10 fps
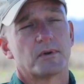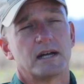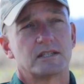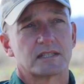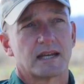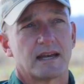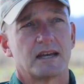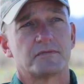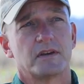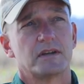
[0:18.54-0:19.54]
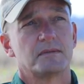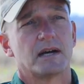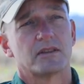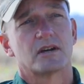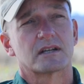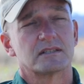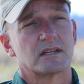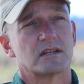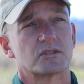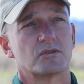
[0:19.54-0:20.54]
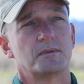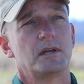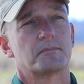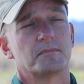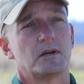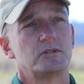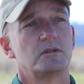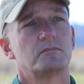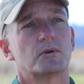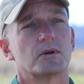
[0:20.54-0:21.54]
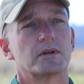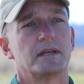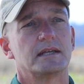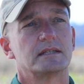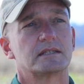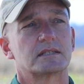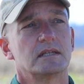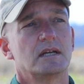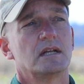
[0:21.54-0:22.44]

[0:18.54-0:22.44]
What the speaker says: projects that I have funded by the Arkansas Soybean Promotion Board is